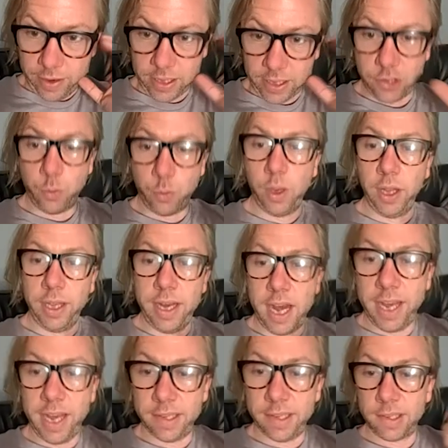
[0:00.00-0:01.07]
got these really
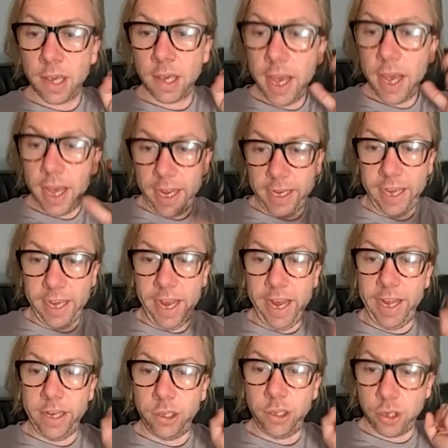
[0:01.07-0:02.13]
nice,
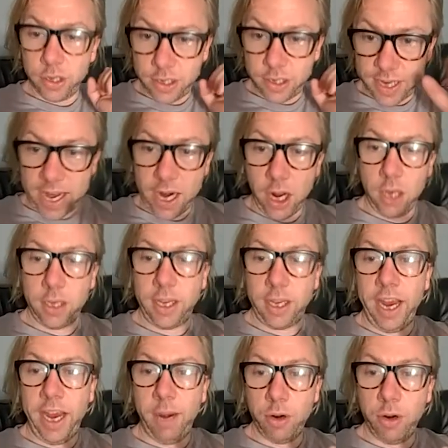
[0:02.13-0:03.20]
engaged, dead-on
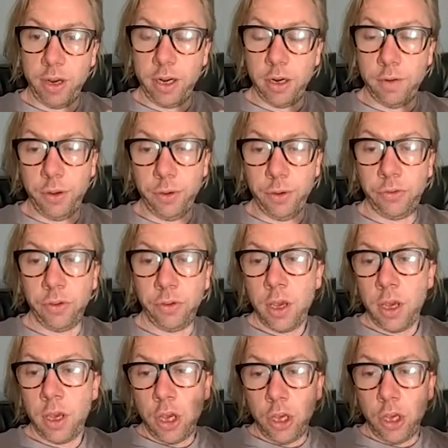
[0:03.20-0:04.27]
camera interviews.
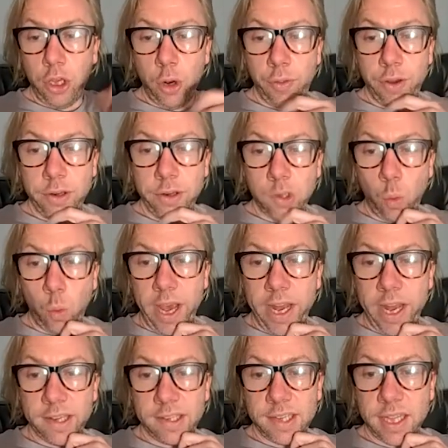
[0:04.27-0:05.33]
There's a way to
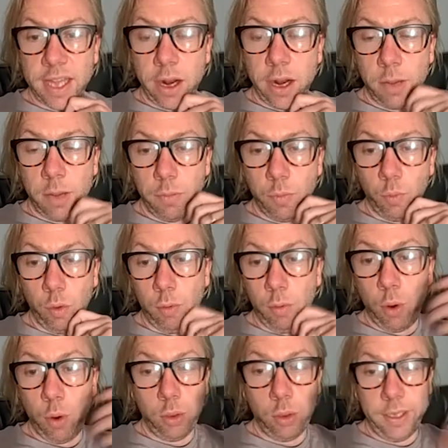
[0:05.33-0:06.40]
set that up
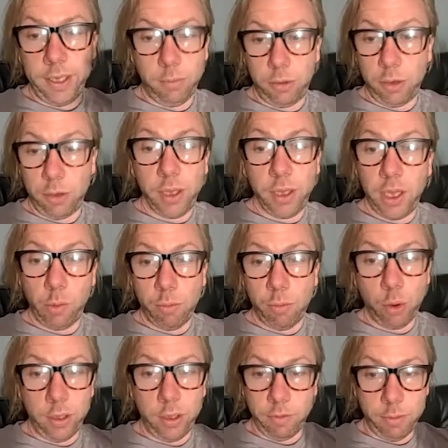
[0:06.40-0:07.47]
remotely, completely
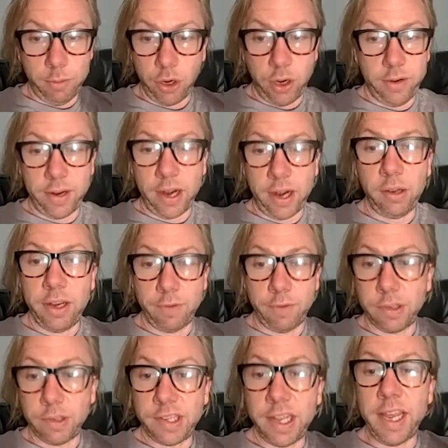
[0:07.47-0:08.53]
remotely from an entirely different
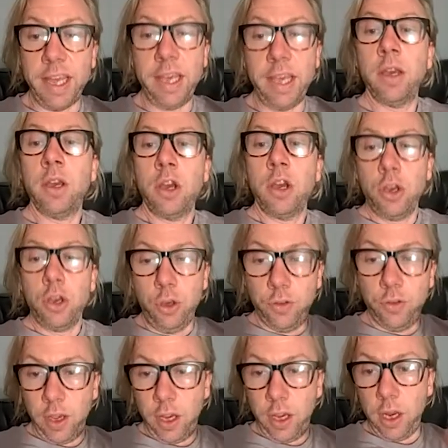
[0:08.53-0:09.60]
city
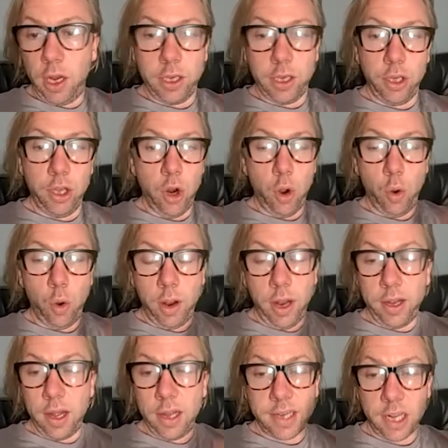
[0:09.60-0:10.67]
using
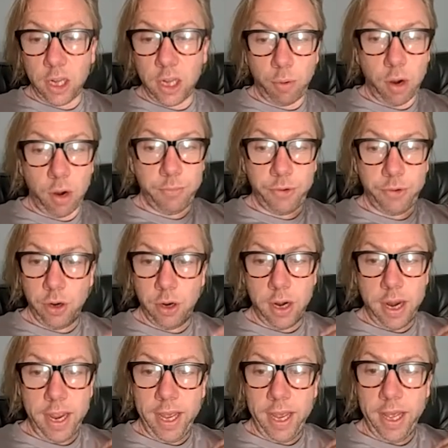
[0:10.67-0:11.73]
a teleprompter
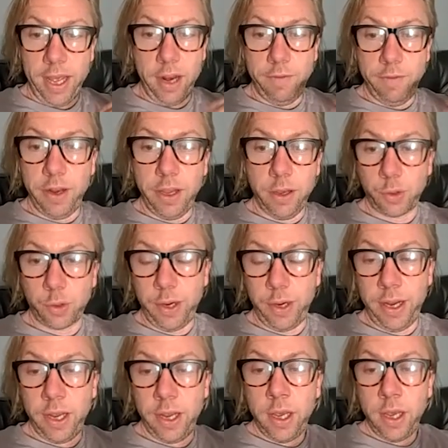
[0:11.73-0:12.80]
and a video
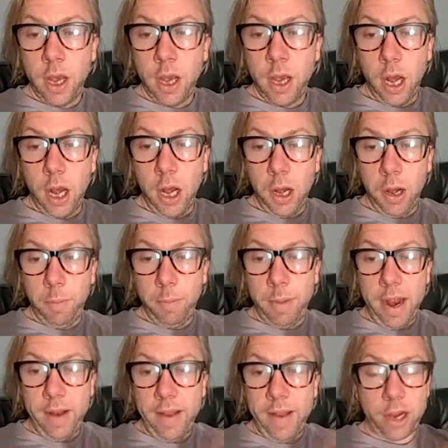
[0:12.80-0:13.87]
screen,
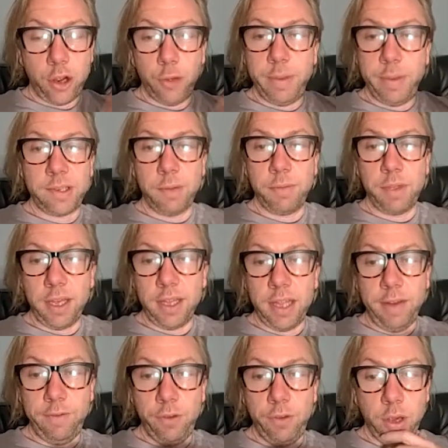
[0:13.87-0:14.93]
and that could be something that
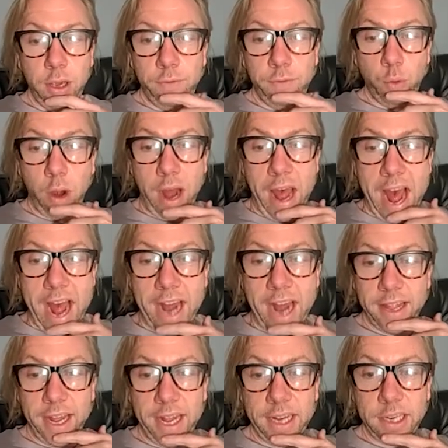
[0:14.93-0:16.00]
if you want to add
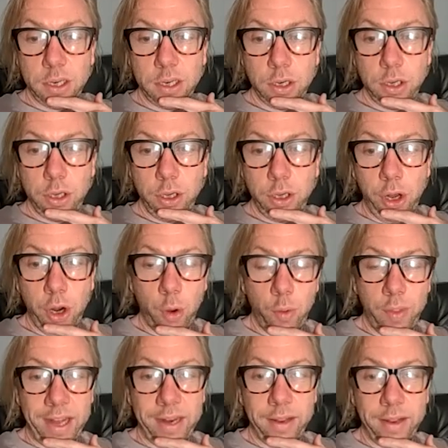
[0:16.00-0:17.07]
that.
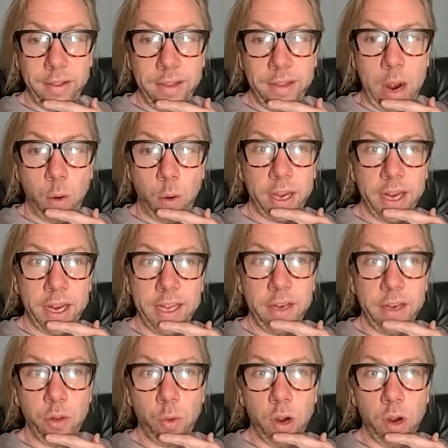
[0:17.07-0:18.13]
That now we're getting into
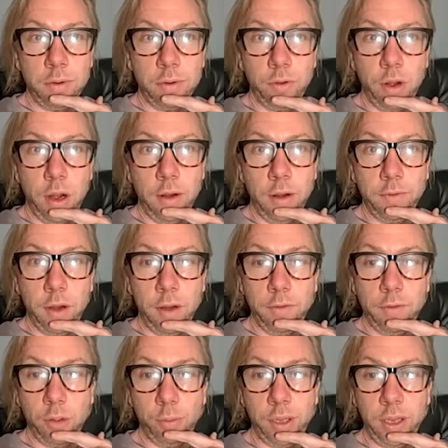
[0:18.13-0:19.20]
the realm of
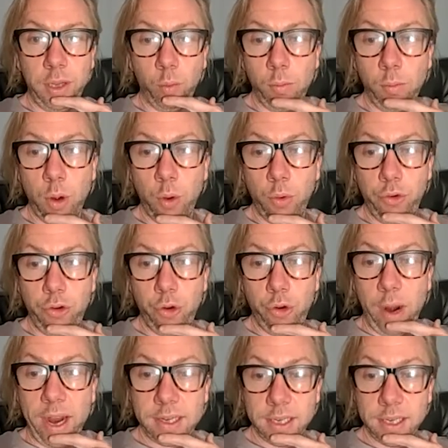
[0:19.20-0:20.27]
completely remote
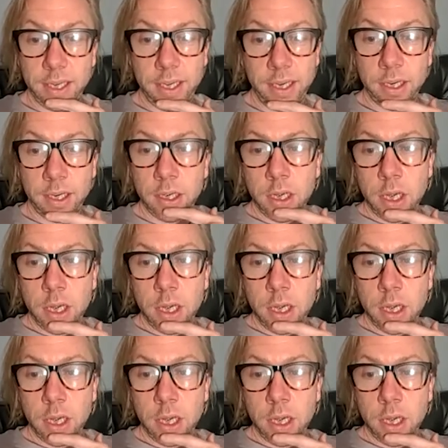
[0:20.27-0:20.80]
directing,